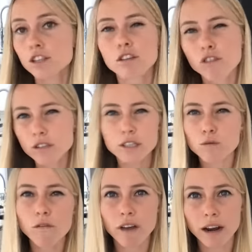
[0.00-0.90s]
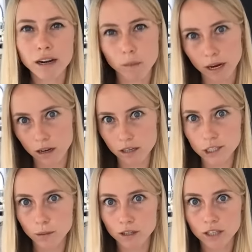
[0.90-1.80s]
So, of course, this will vary depending on
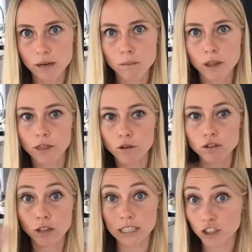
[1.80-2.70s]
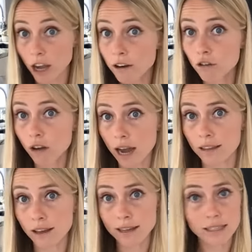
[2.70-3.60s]
each person, but those are like general
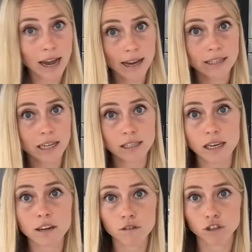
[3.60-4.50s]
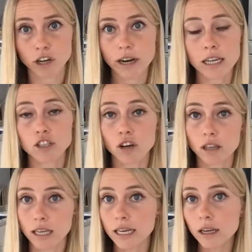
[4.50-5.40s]
guidelines, high intensity interval training
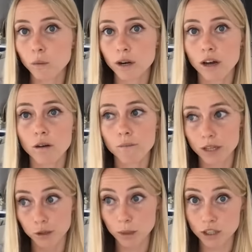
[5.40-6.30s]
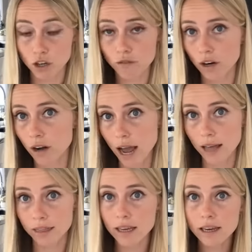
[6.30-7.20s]
during the eating window, especially if you're an
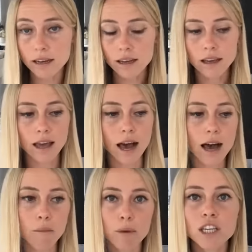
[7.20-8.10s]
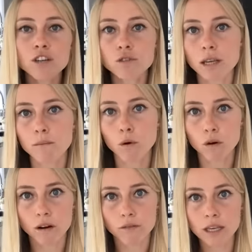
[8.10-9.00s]
athlete. Um, but using
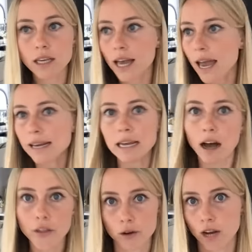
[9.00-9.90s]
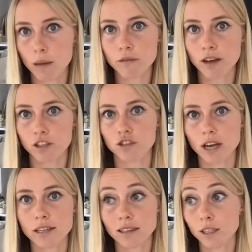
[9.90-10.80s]
more of the any other type of
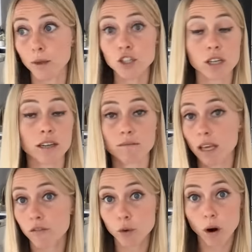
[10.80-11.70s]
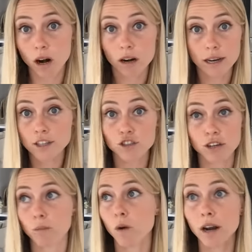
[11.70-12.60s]
exercise, especially if you are interested
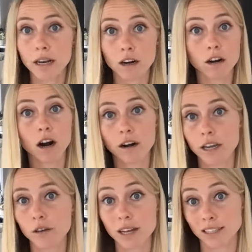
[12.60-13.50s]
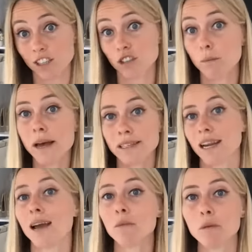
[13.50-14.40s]
in running or cardio, that's actually the
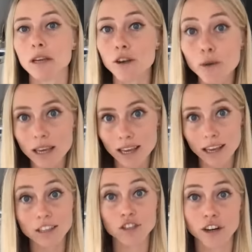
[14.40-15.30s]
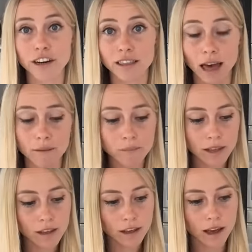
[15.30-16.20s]
best time to be doing it is during that
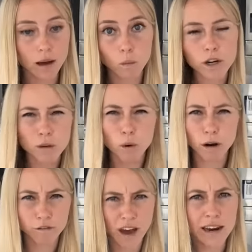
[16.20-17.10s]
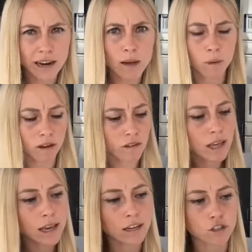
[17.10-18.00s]
um, when you're more fat adaptive
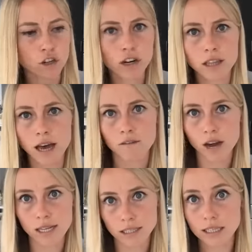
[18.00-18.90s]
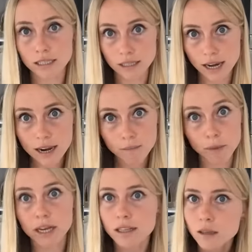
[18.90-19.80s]
during that fasting state
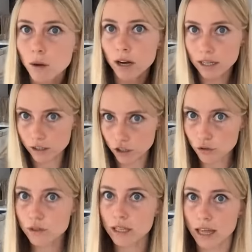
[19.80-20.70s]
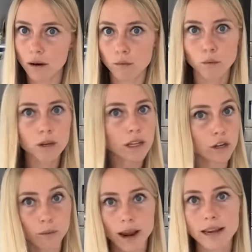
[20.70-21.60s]
because the body is using that really
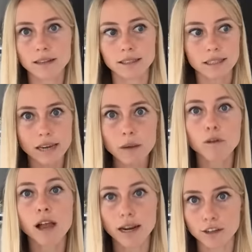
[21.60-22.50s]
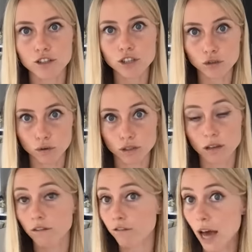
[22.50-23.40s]
great stable energy source
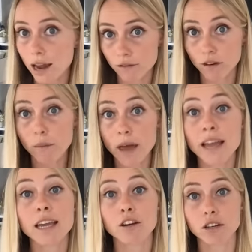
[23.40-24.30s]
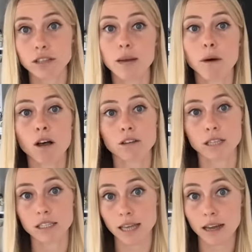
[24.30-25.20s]
of fat from that increased
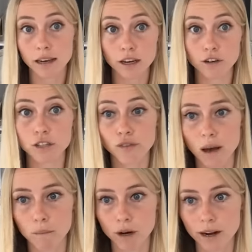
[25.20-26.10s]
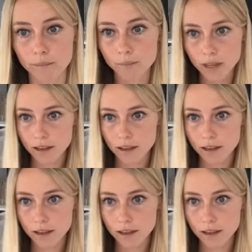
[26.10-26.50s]
lipolysis, that increased fat burning.